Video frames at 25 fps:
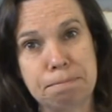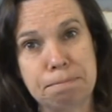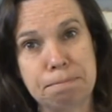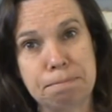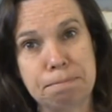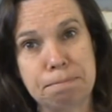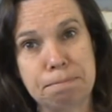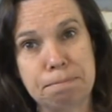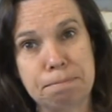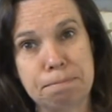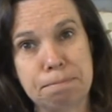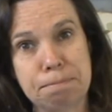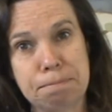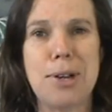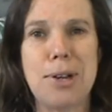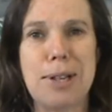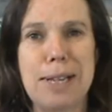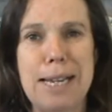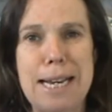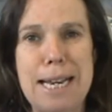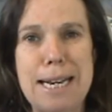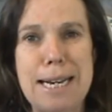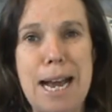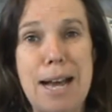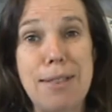I also
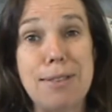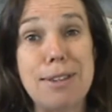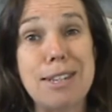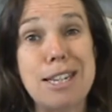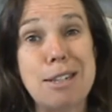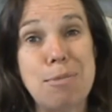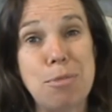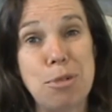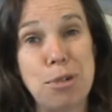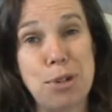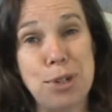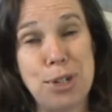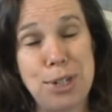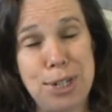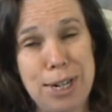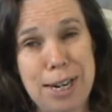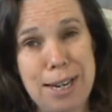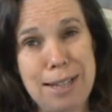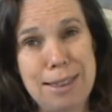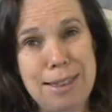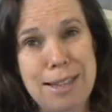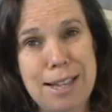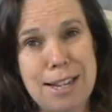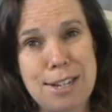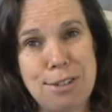cleaned out the small
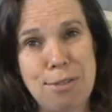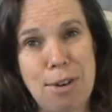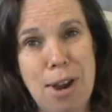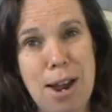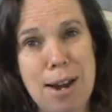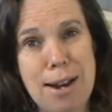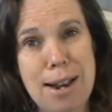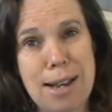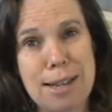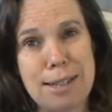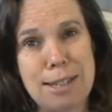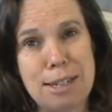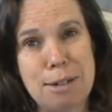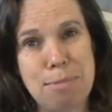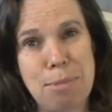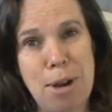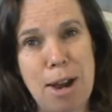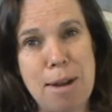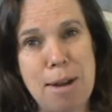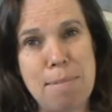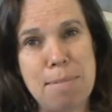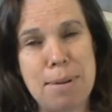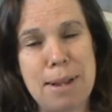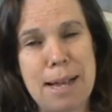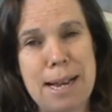shed that's right next to
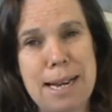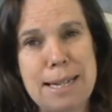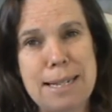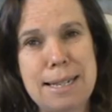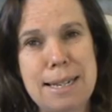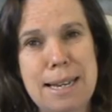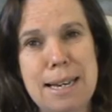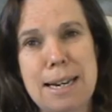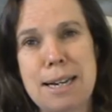my place.